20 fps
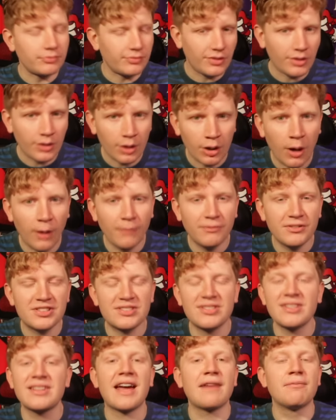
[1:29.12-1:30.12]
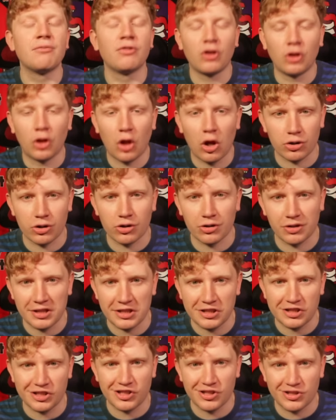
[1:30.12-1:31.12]
obviously, they have a longer
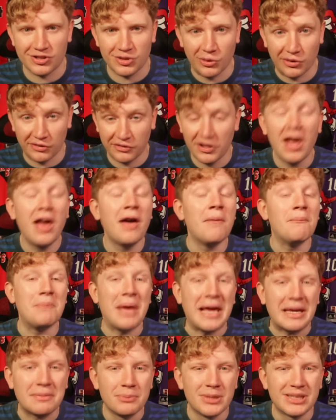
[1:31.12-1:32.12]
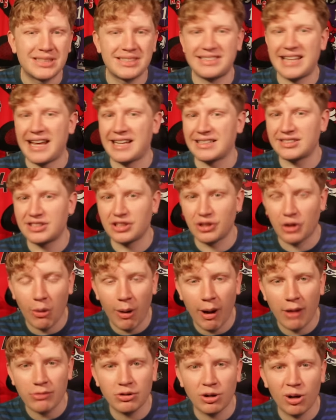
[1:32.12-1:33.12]
leash to sort of make mistakes, to go
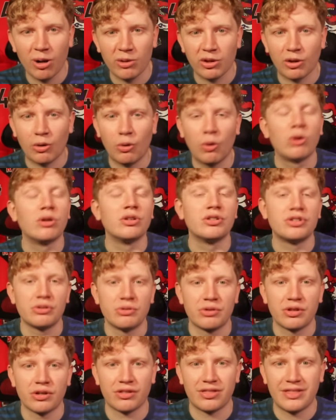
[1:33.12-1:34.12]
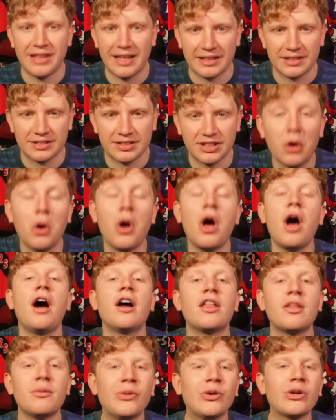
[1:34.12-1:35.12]
out there on the court and do their thing. So
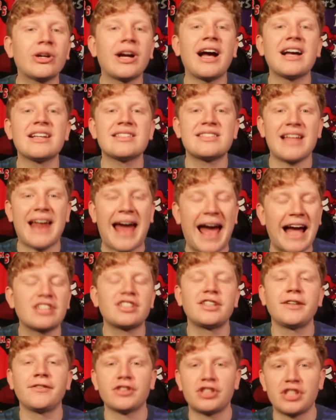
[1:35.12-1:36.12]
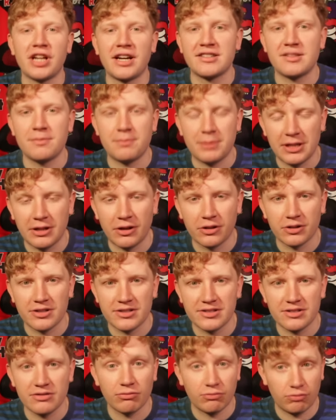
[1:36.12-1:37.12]
the more guys that actually have a chance of being on
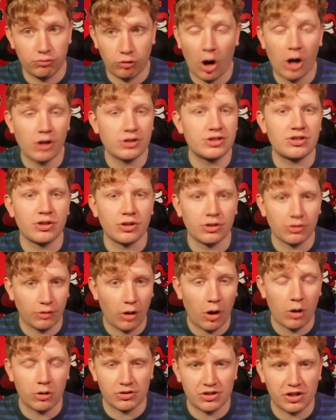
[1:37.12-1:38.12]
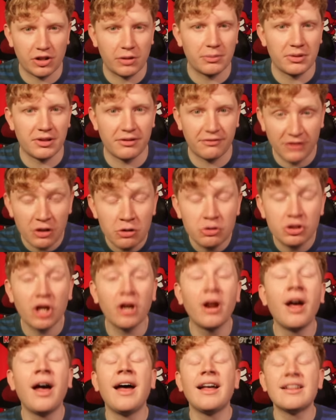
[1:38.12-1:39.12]
this roster long-term in the
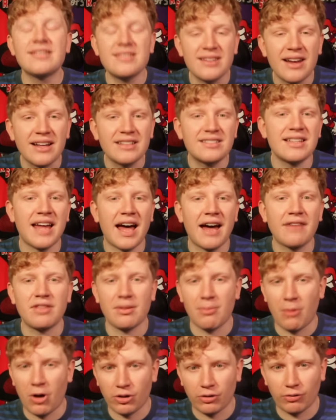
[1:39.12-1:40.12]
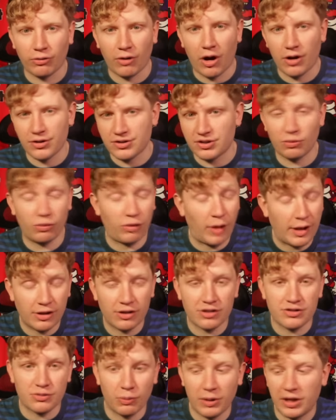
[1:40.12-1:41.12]
future, it's nice to have them on the roster, whether
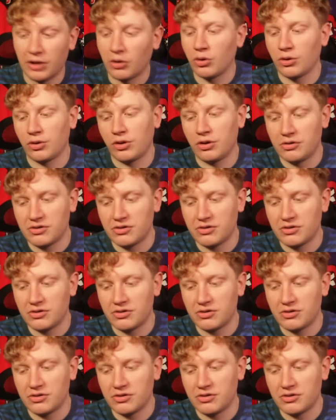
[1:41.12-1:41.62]
it's win or lose.